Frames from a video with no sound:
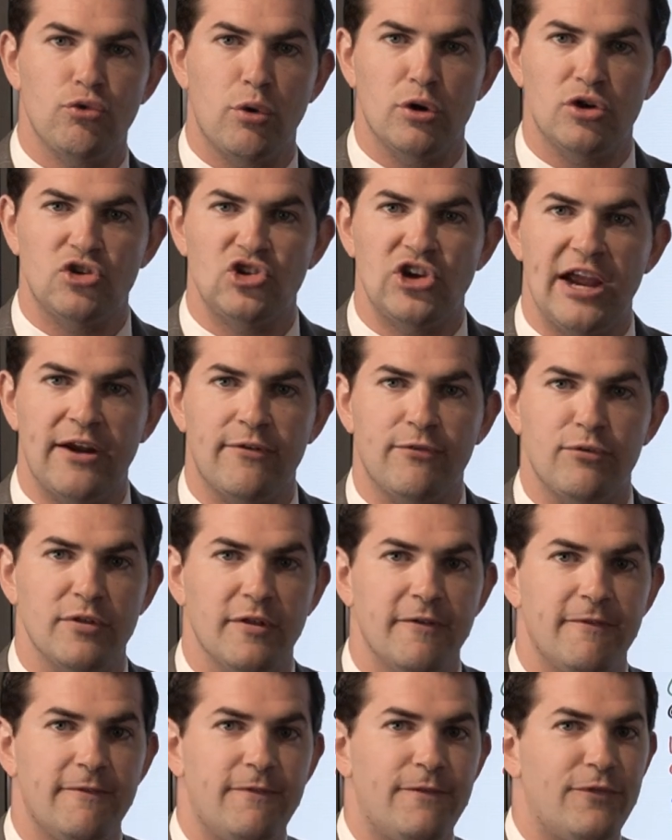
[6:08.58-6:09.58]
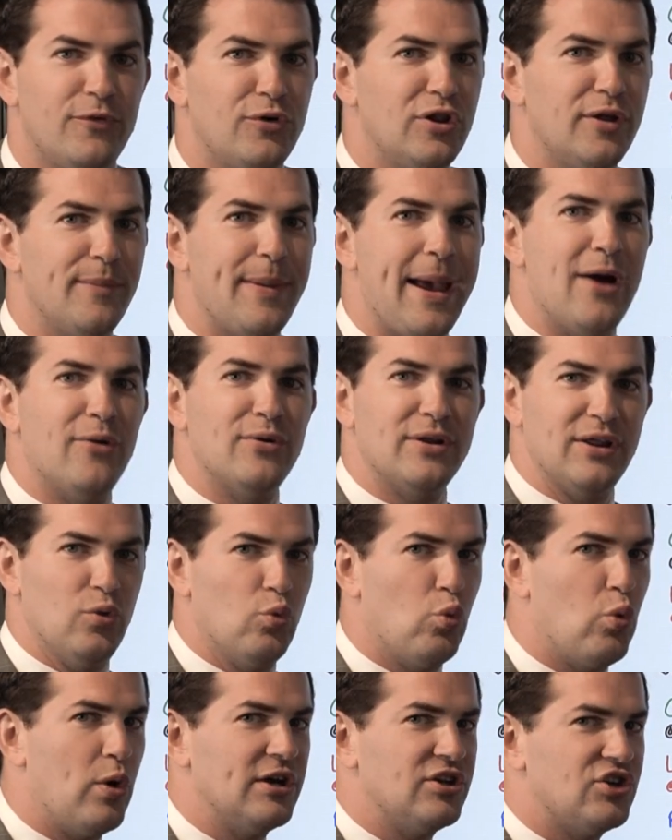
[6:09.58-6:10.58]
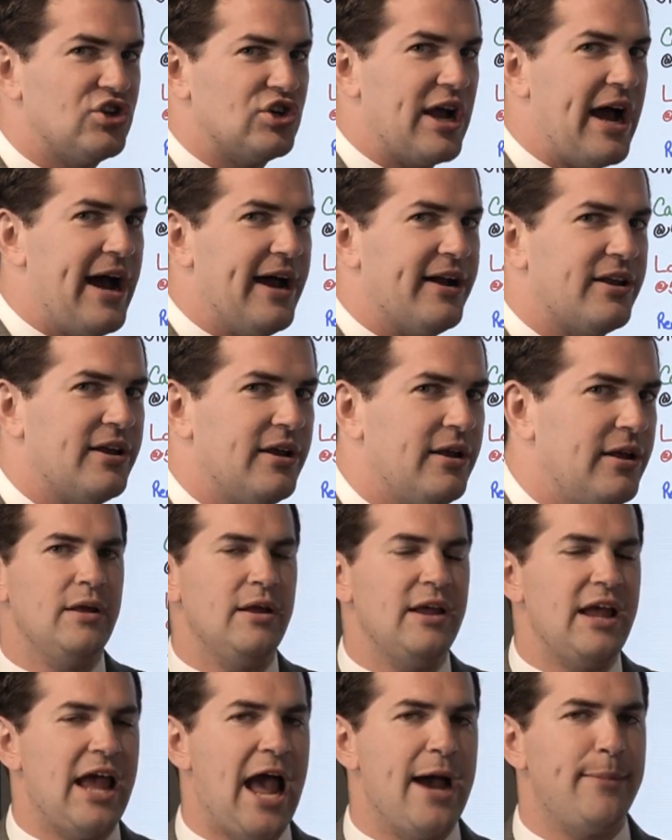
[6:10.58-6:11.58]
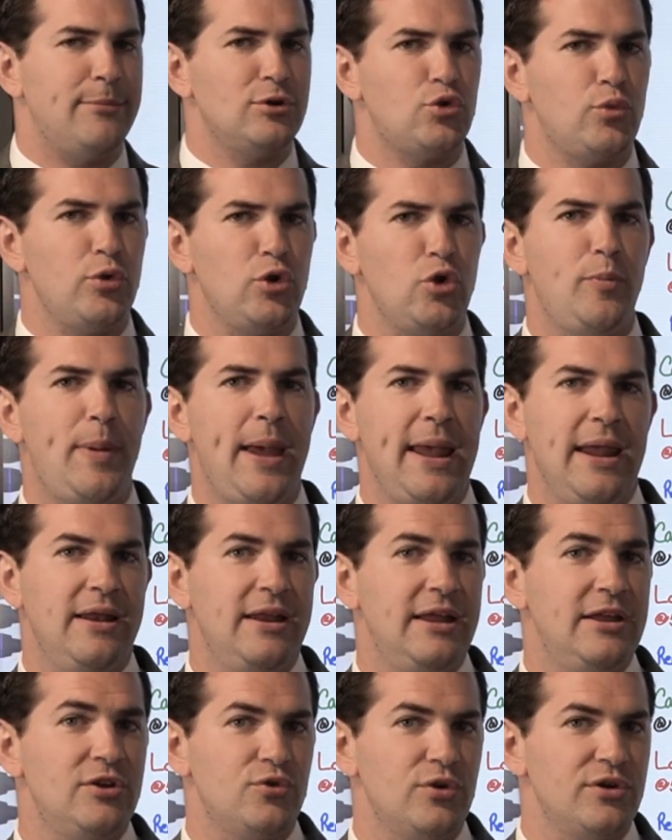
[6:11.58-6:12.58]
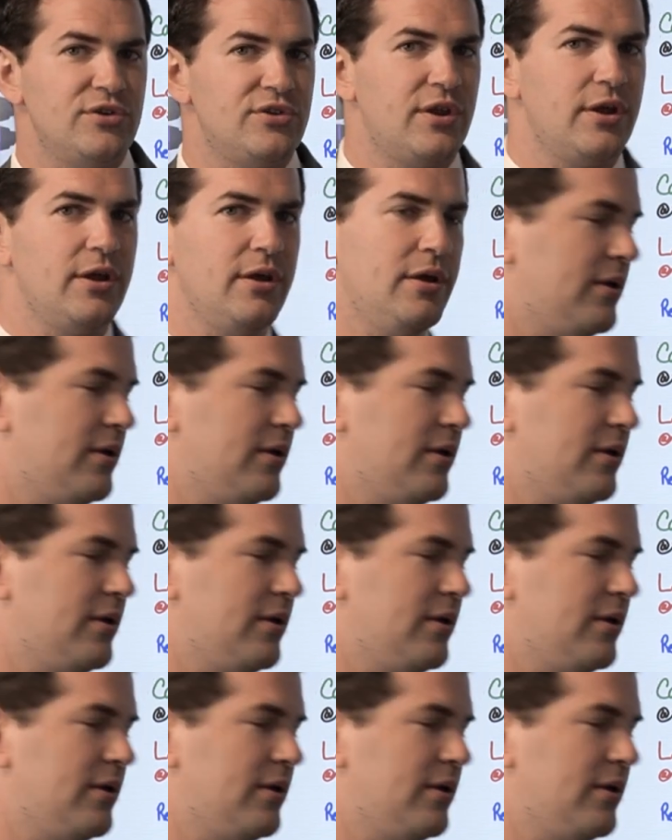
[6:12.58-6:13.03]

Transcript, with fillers: wrote a check for the full amount in one shot, how much would you pay in interest?